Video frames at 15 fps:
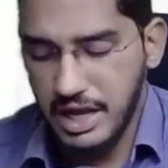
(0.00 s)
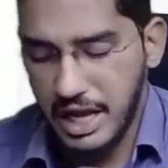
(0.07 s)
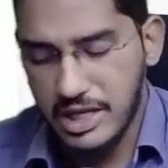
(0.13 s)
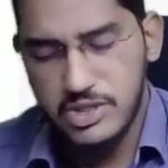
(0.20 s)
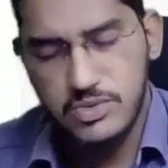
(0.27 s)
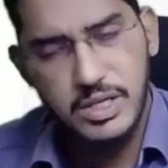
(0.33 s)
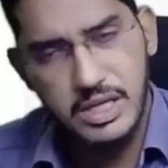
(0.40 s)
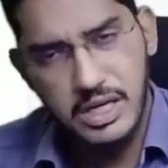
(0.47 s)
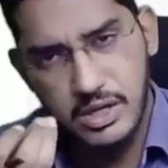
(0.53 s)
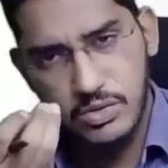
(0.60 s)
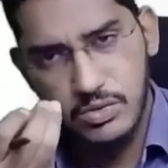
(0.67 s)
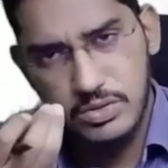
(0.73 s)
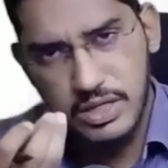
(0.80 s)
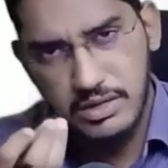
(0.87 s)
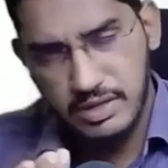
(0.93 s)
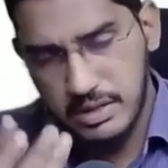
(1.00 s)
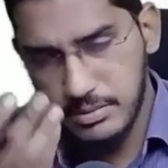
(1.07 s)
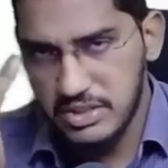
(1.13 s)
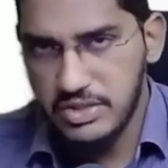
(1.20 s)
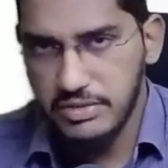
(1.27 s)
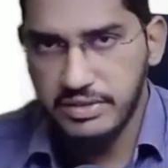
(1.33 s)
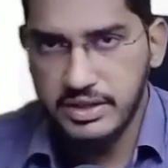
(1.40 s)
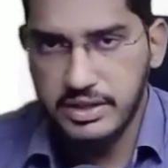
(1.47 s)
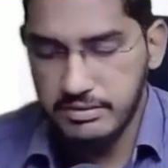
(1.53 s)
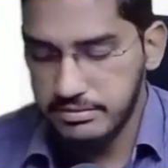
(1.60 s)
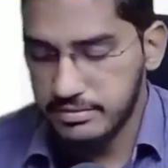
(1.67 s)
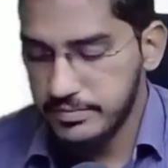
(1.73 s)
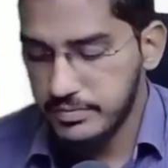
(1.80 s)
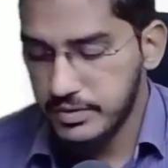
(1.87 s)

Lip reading: Actually, controls are very much effective.